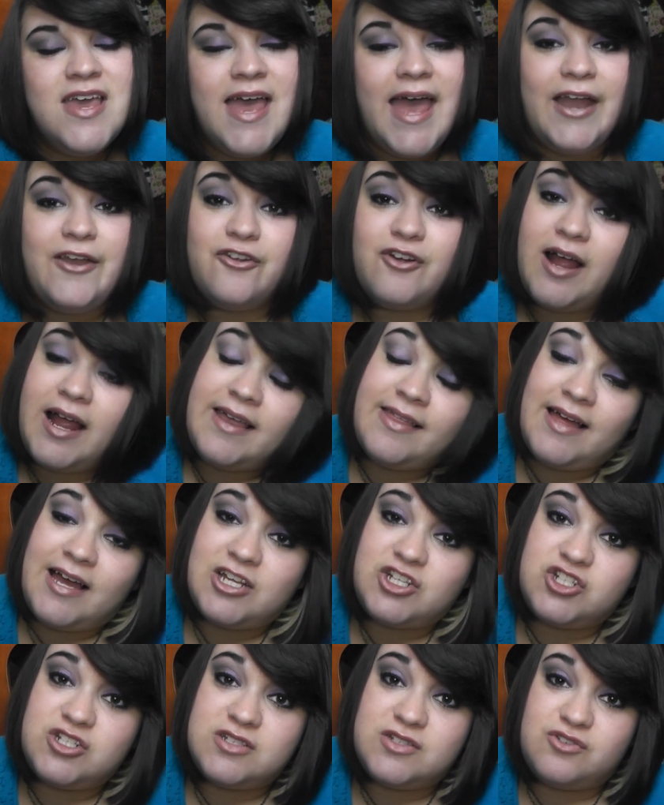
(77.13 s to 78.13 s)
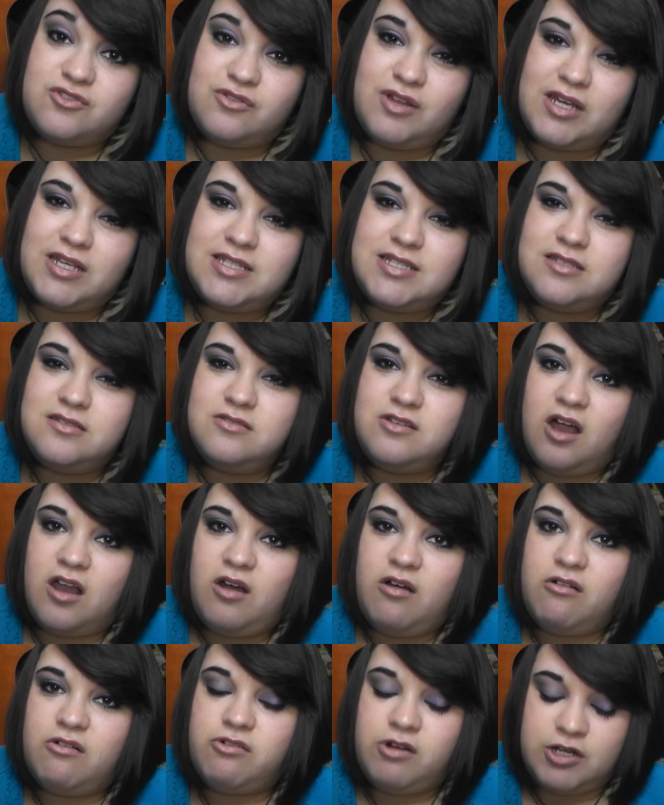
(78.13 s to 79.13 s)
and your eyelashes are like not
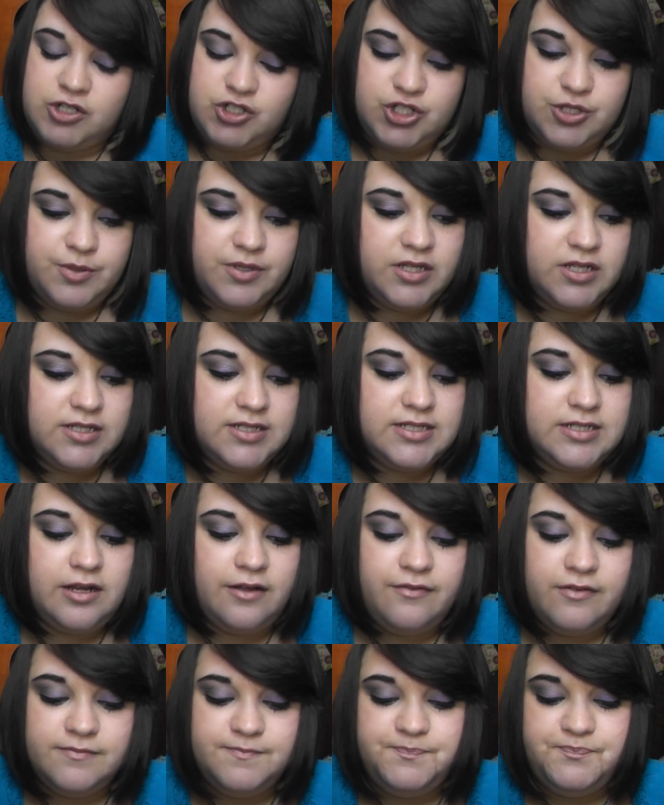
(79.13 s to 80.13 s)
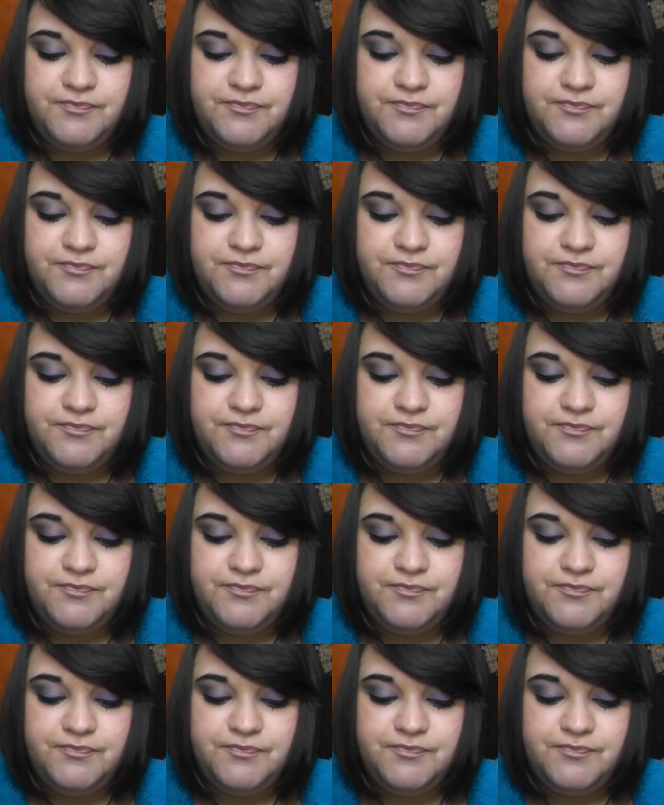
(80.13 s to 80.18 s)
all crunchy with it and stuff.